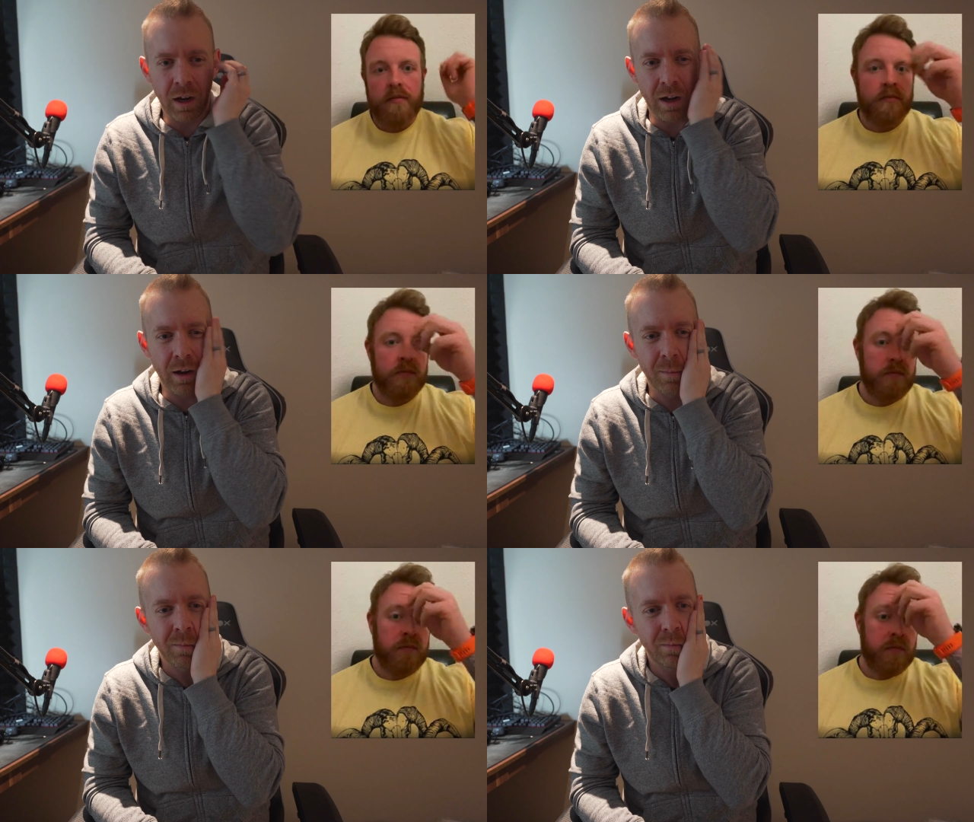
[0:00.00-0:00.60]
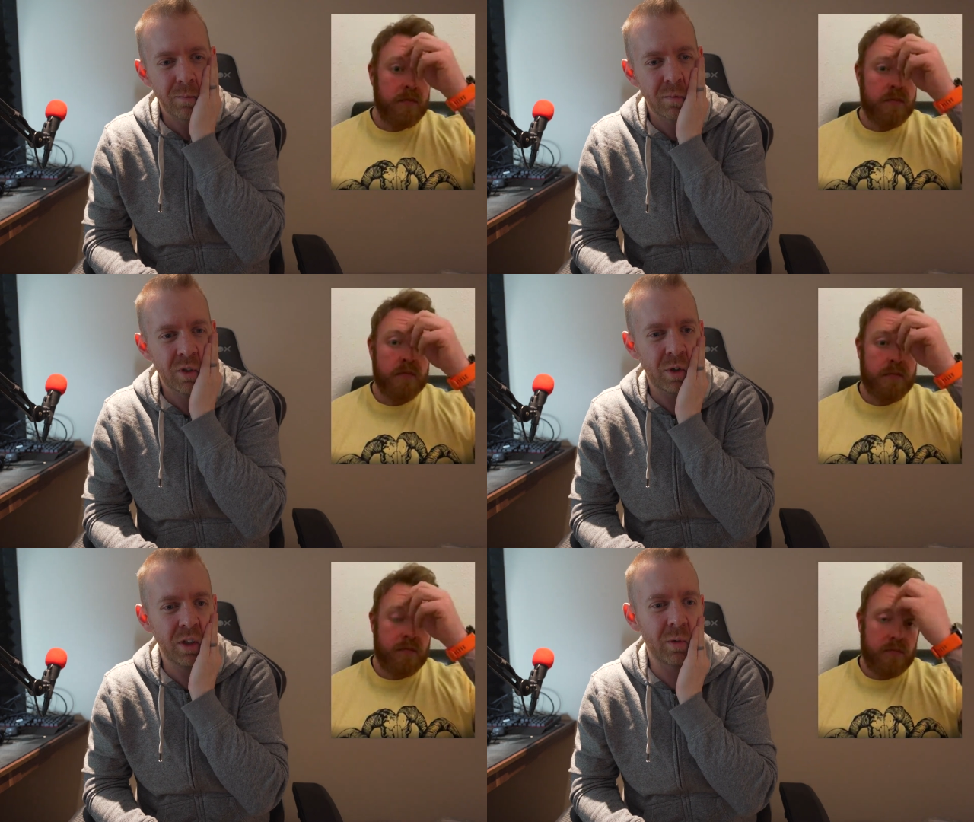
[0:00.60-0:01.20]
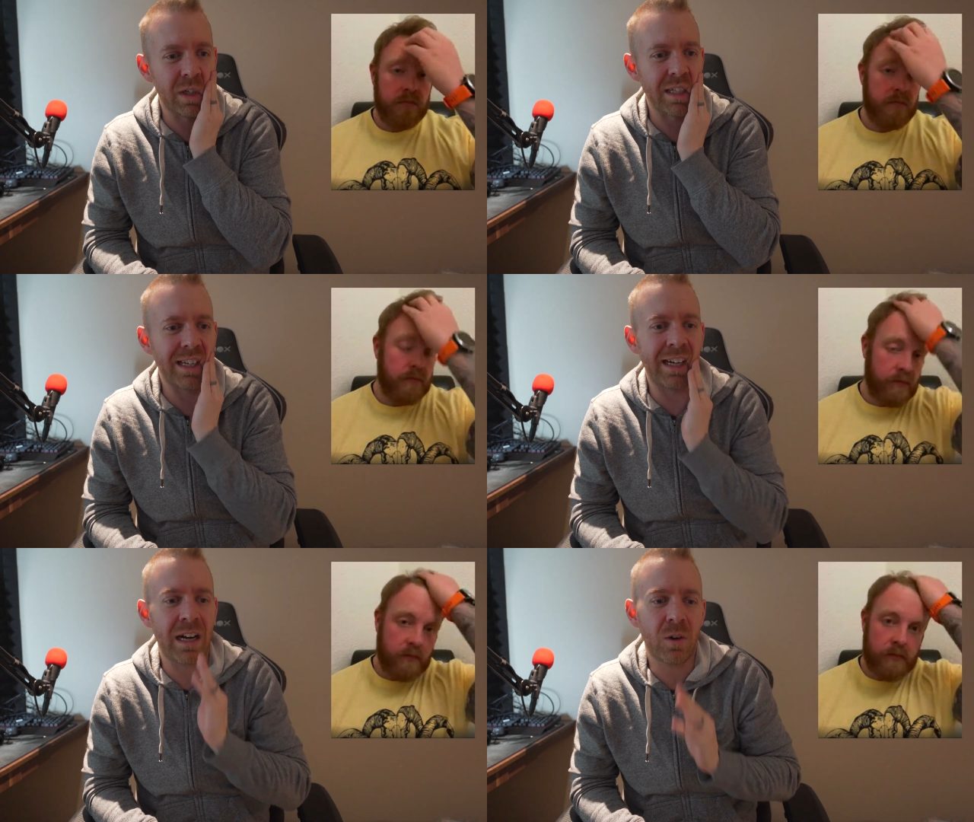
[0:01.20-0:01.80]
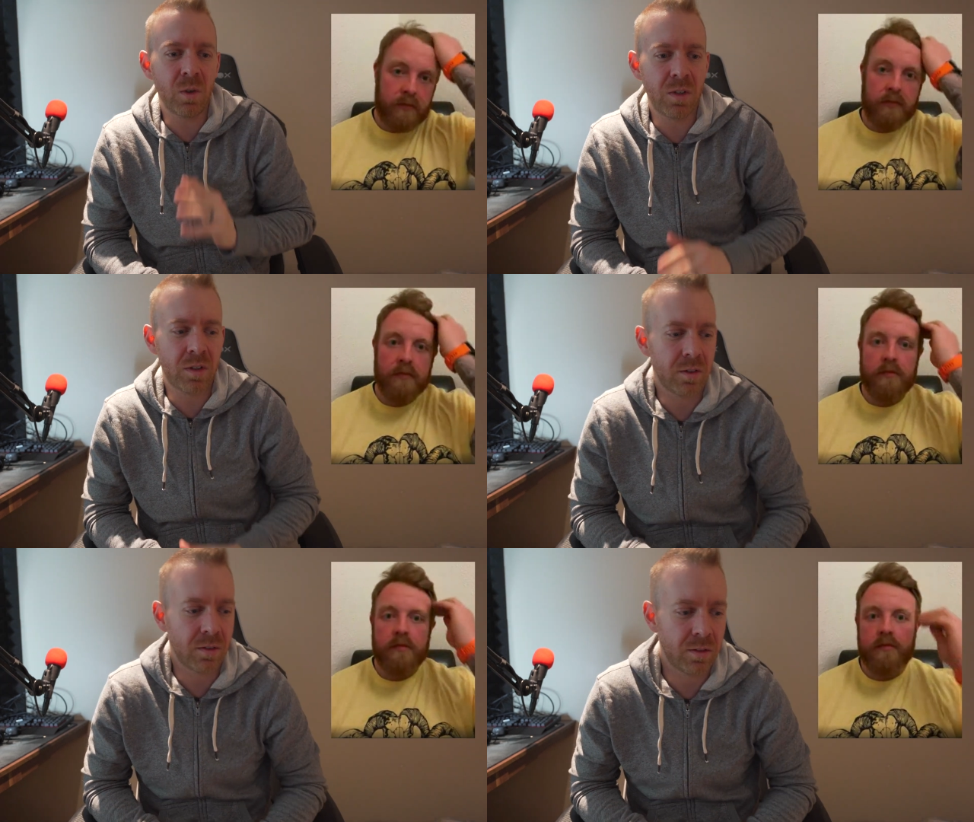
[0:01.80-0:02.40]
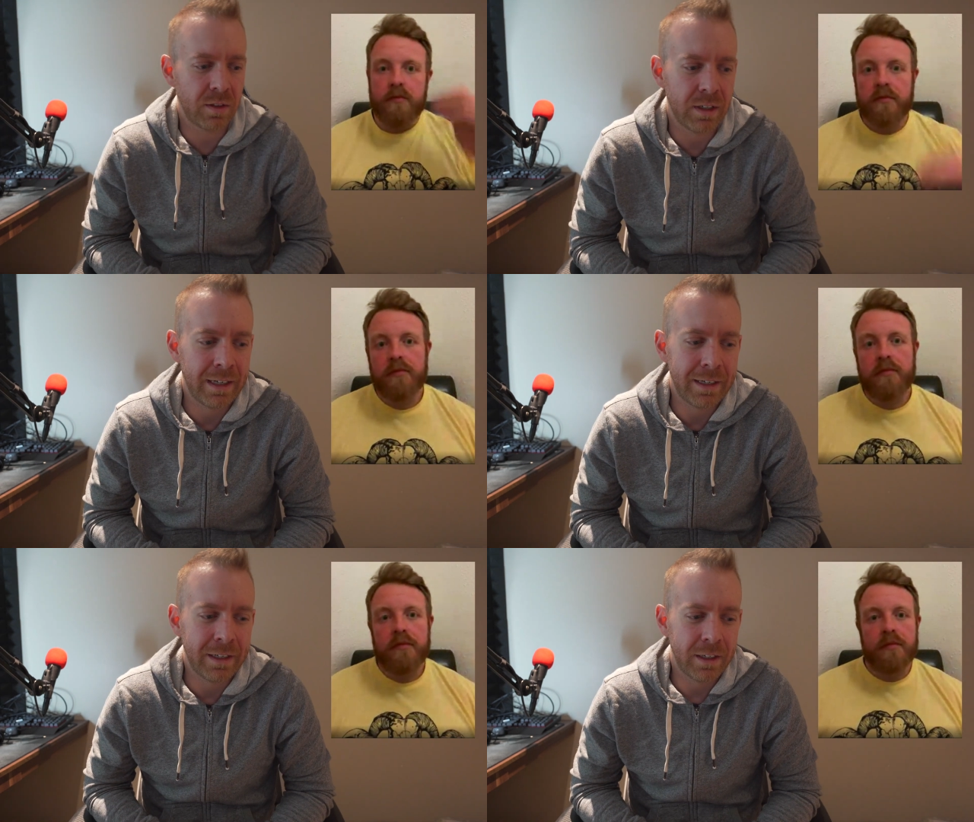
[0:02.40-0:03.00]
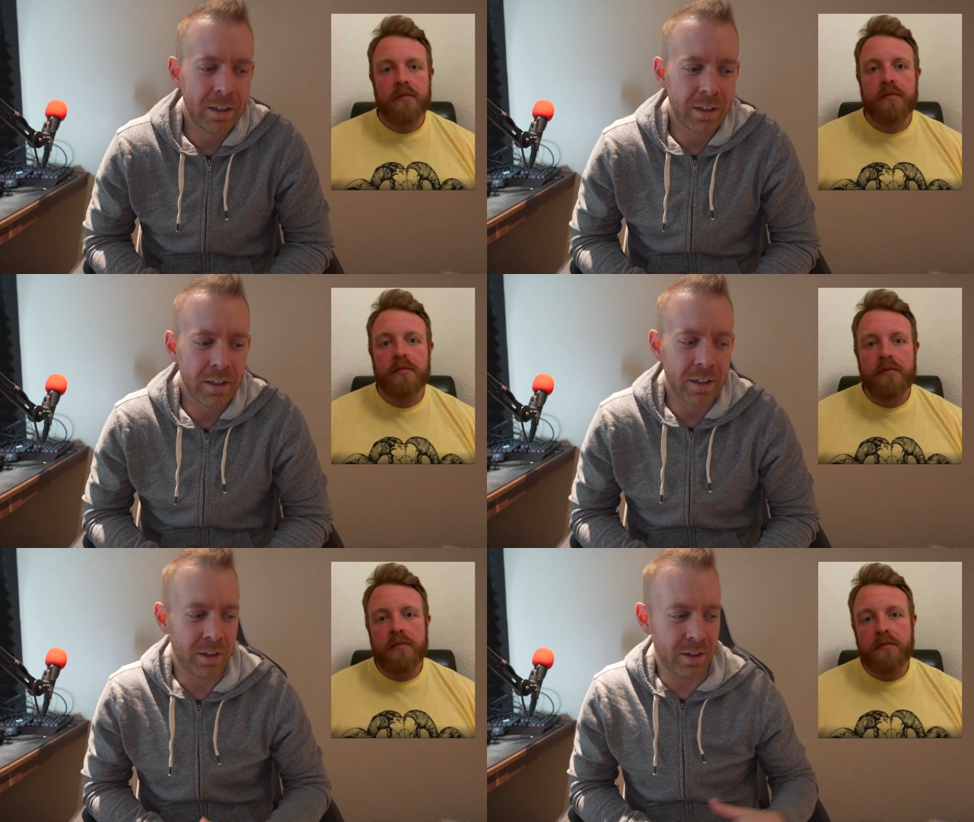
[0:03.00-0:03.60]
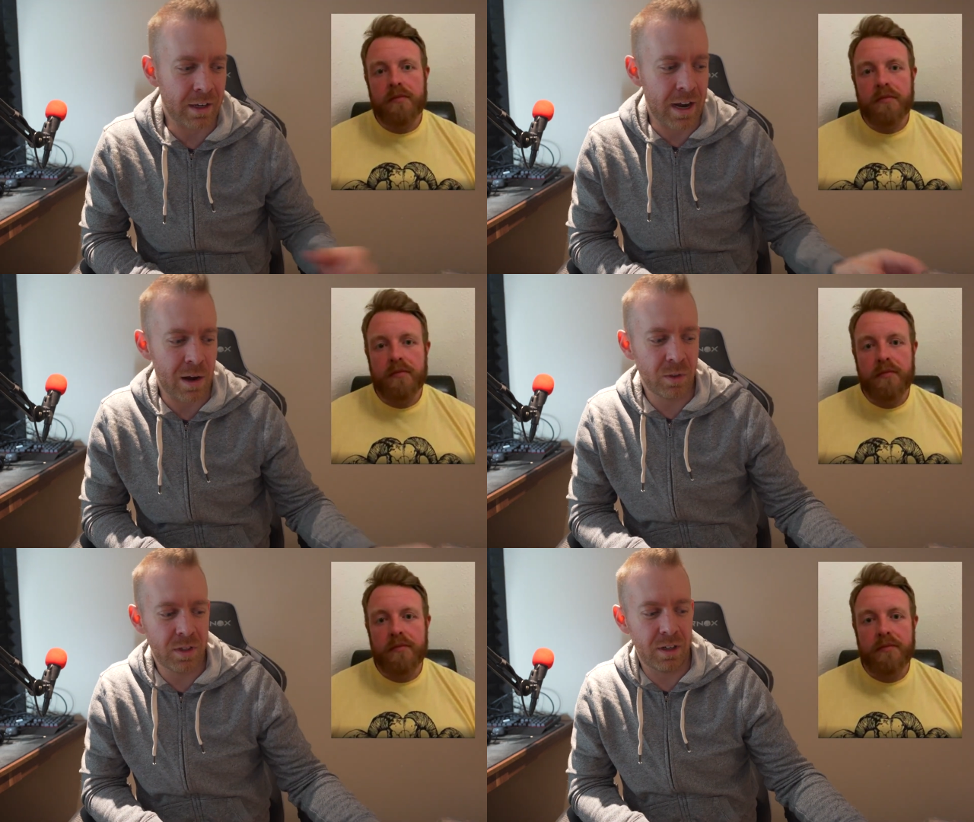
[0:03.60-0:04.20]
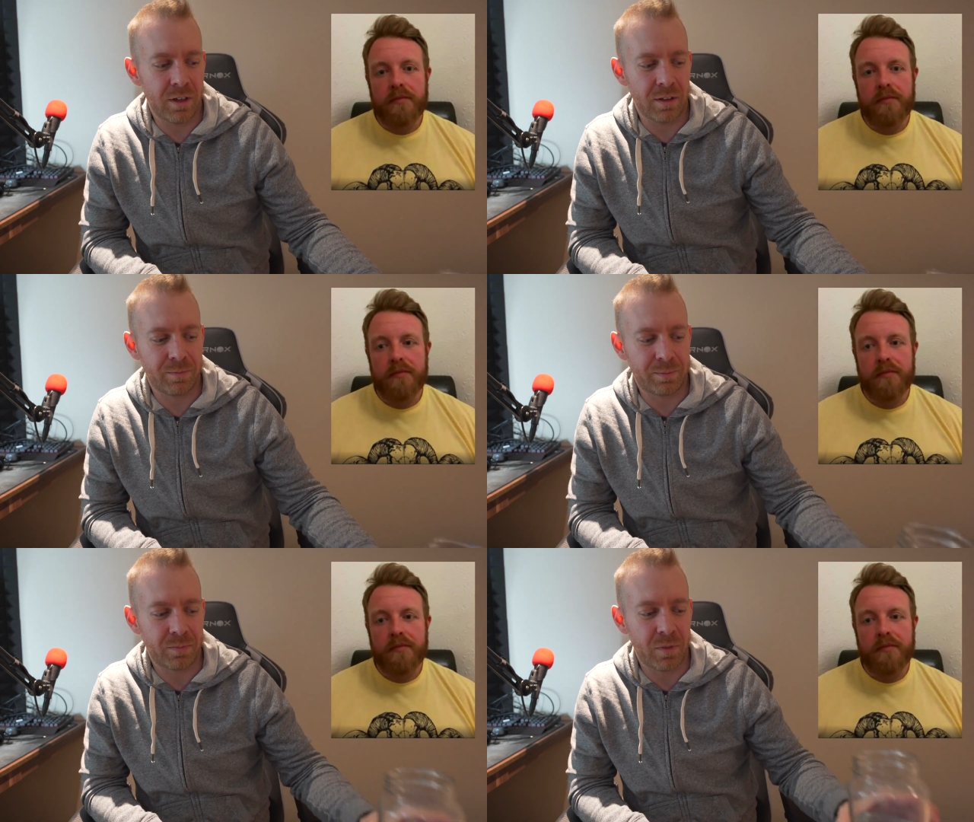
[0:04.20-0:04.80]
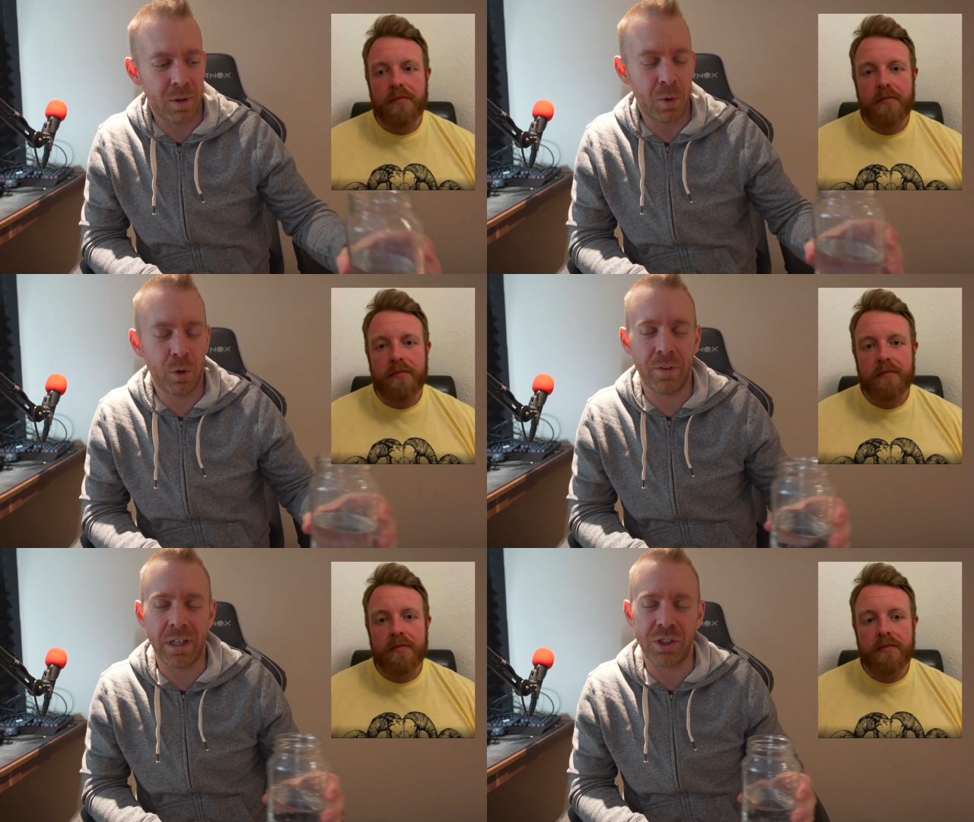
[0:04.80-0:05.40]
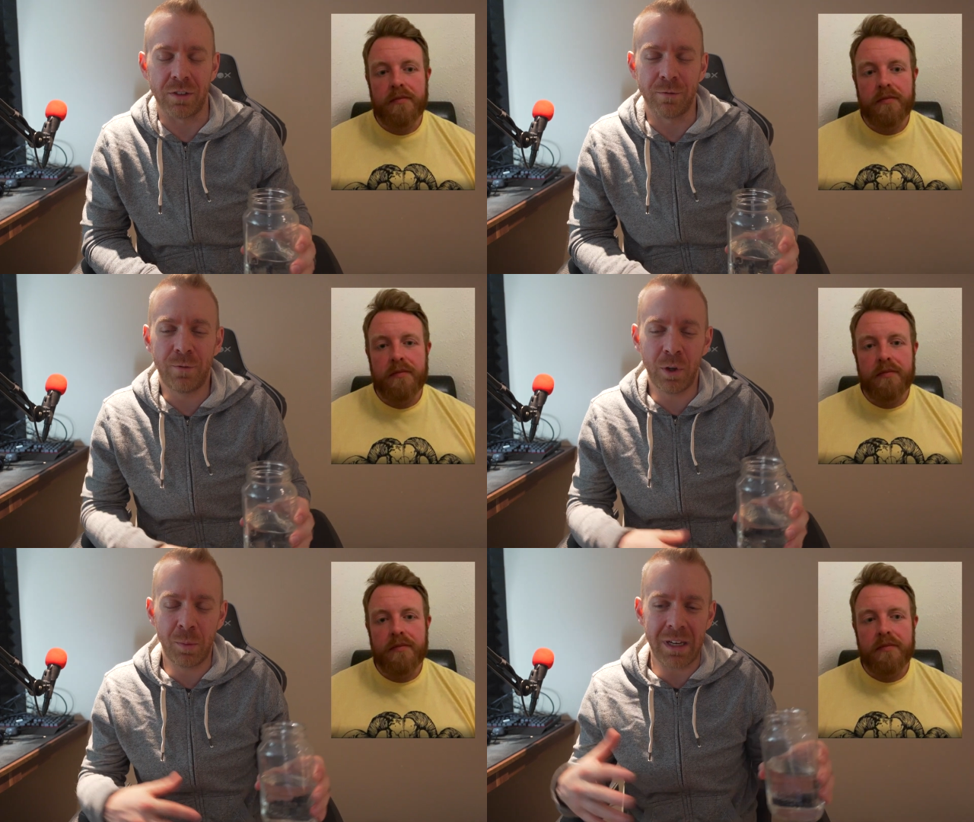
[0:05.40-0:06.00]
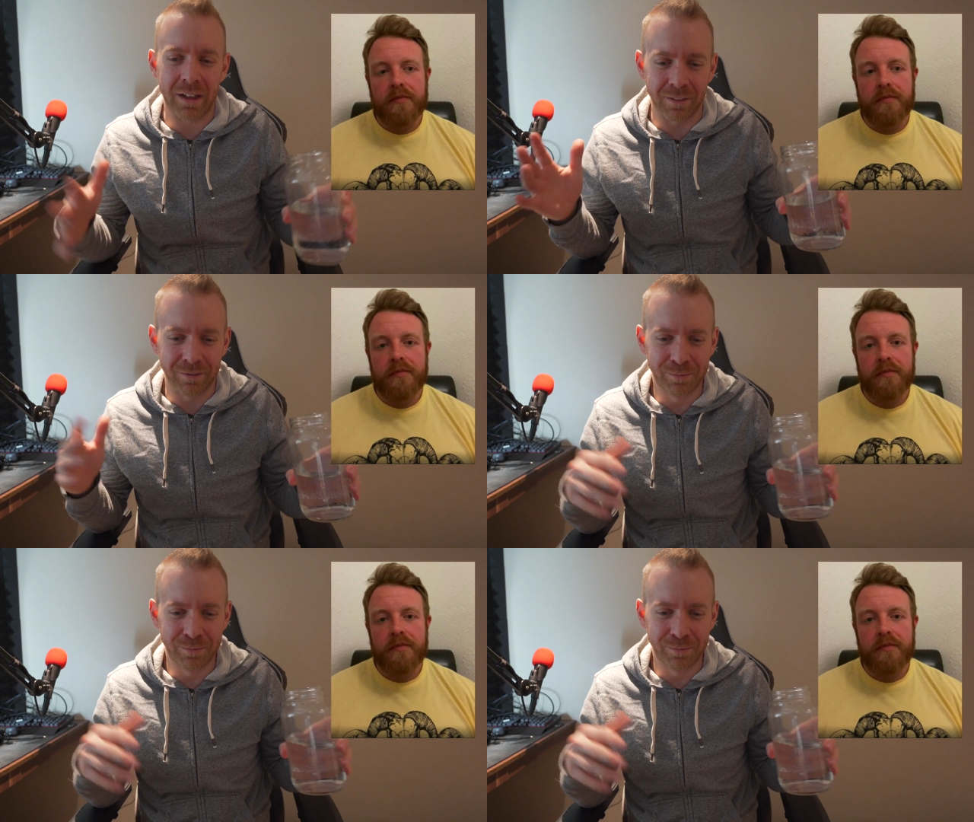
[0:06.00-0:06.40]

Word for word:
Speaker 1: Um, so otherwise, like, how's uh, how's the the motivation. Fill me in.